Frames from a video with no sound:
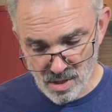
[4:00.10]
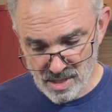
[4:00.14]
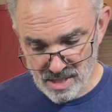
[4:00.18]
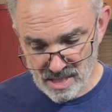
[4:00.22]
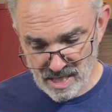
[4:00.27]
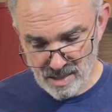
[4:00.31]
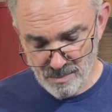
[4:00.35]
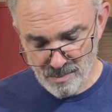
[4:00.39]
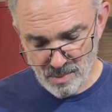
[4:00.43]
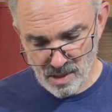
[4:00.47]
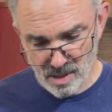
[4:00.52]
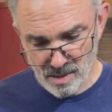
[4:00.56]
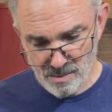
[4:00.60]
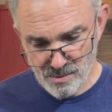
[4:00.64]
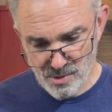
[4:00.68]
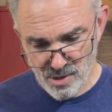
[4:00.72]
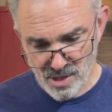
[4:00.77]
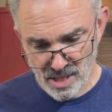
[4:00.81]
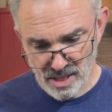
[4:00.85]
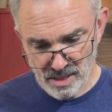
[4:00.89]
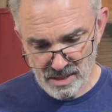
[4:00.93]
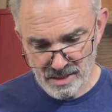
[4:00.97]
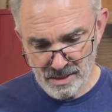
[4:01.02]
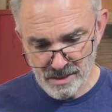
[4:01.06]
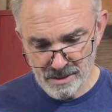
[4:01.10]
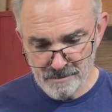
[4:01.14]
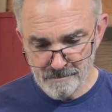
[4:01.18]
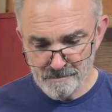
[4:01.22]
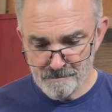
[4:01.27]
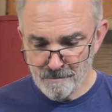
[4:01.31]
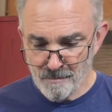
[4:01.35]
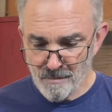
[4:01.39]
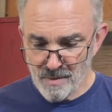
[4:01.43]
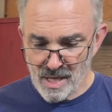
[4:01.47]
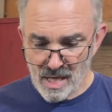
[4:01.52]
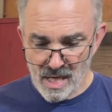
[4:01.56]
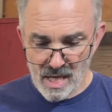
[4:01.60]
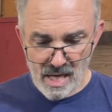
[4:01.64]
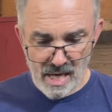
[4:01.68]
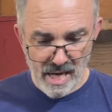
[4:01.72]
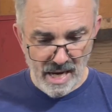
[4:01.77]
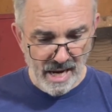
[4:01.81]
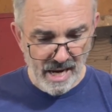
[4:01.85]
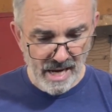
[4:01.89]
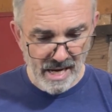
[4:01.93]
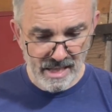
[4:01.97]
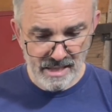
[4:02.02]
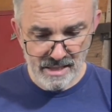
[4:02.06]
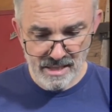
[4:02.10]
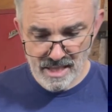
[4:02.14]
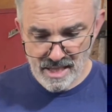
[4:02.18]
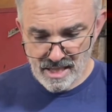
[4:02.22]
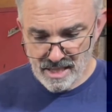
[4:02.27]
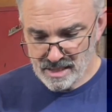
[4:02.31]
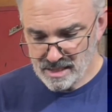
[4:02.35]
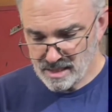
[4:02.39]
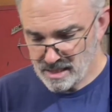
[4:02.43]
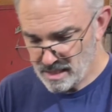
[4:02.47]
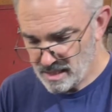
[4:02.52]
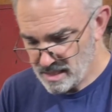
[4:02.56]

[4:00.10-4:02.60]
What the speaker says: type object. And then